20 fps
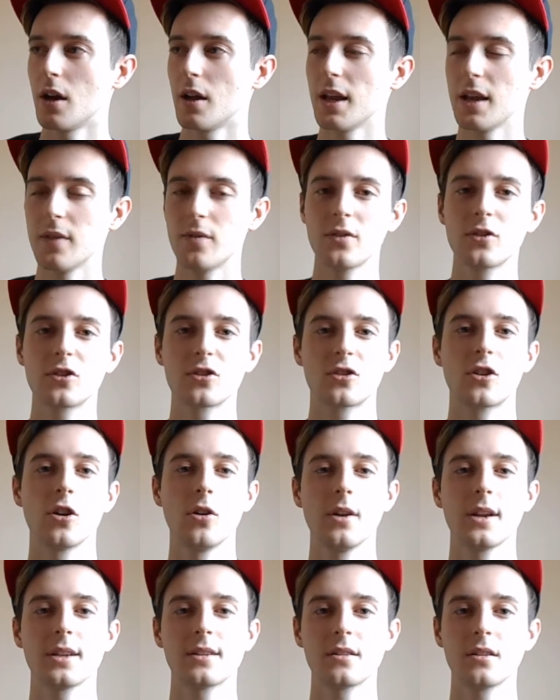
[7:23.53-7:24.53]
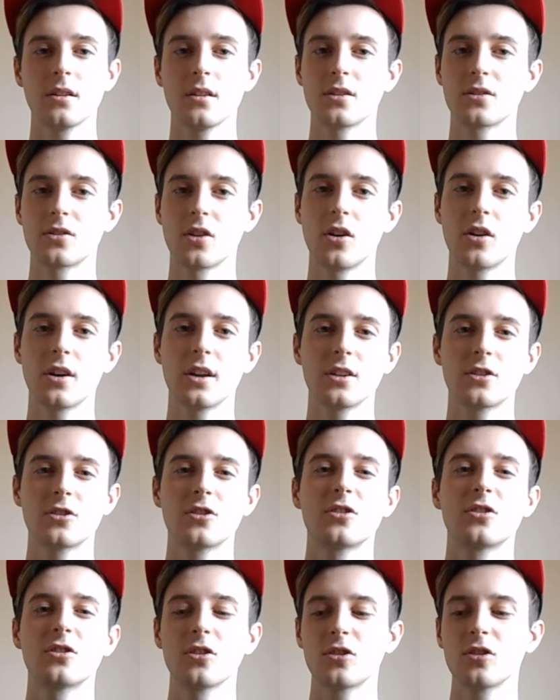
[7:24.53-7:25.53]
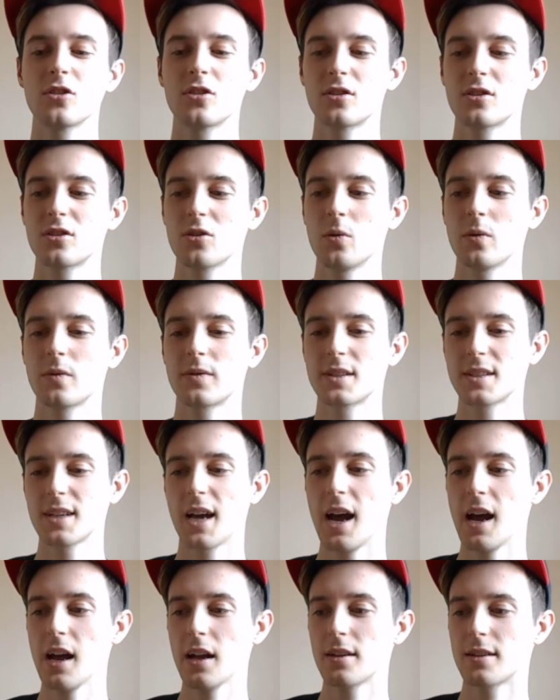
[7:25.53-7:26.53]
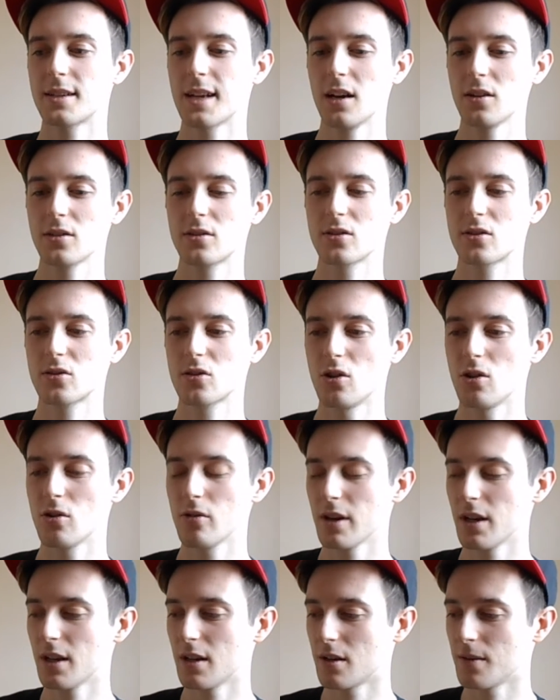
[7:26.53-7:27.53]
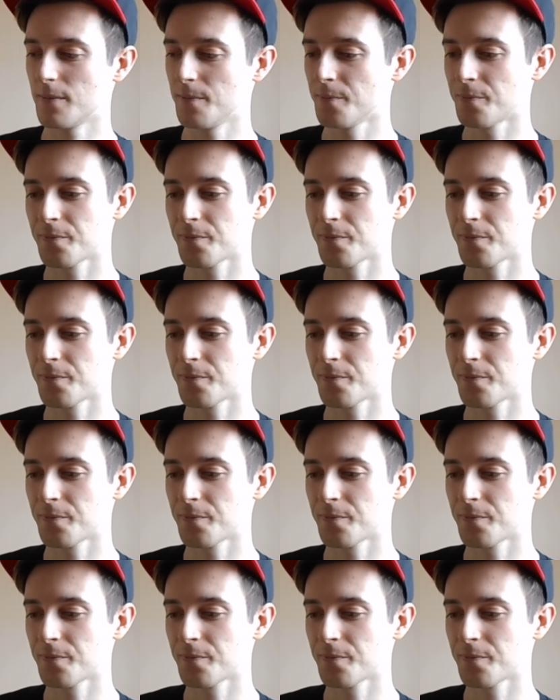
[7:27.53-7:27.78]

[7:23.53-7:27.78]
even just go listen to the song, and it's just such a sort of sad, tells the story, and